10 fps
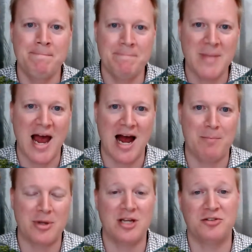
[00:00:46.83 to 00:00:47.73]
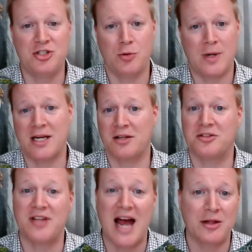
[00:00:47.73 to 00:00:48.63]
app is doing
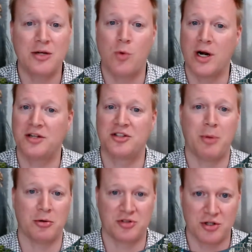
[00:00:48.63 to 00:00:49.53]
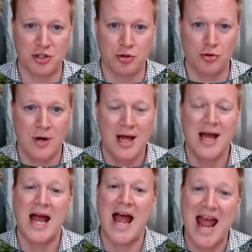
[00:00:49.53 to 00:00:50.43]
exactly what it's supposed to do,
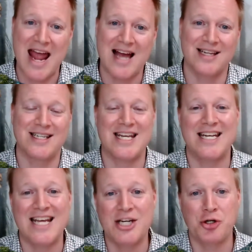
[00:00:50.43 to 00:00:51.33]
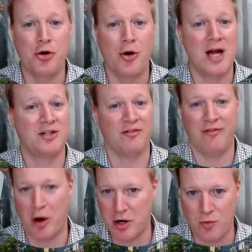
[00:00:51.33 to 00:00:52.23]
and it integrates
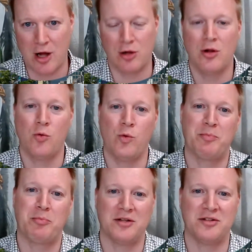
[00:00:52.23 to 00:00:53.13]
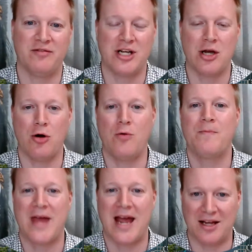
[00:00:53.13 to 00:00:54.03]
very well with Prezi video,
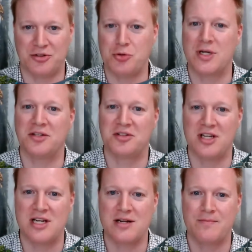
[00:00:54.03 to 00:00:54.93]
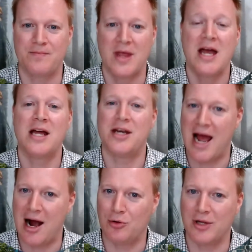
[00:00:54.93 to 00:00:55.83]
as you can see.
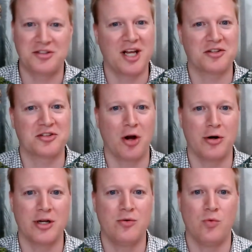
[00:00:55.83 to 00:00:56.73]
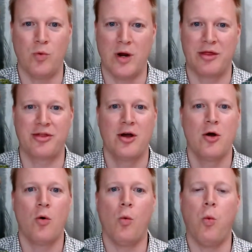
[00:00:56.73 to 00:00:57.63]
Now let's get started with
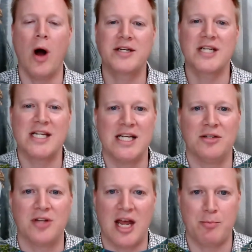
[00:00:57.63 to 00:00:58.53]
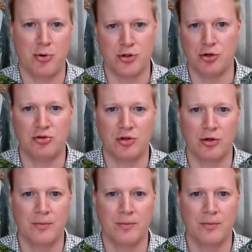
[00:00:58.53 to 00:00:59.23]
what is a producer.